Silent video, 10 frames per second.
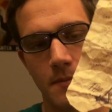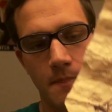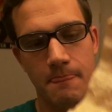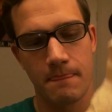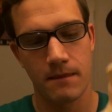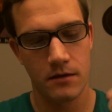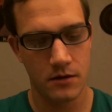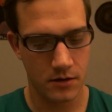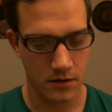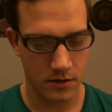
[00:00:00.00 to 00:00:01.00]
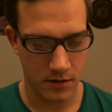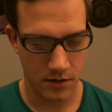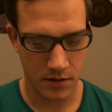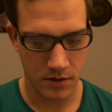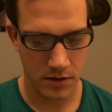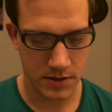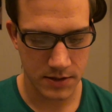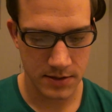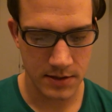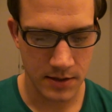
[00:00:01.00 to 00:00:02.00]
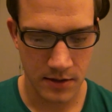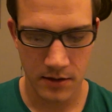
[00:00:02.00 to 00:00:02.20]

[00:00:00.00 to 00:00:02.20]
[no speech]